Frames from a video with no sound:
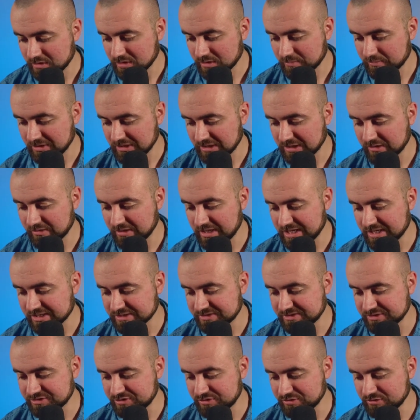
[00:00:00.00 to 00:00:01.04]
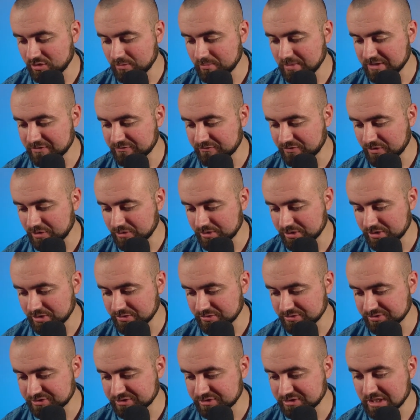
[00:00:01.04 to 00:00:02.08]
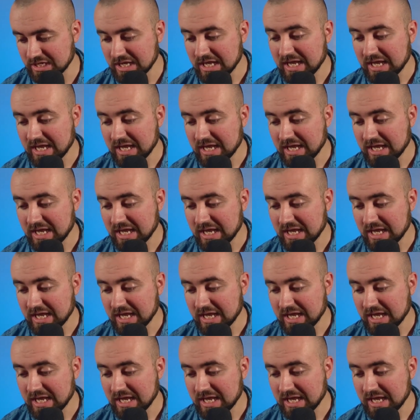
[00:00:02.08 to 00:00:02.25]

I'm allow access to all my photos.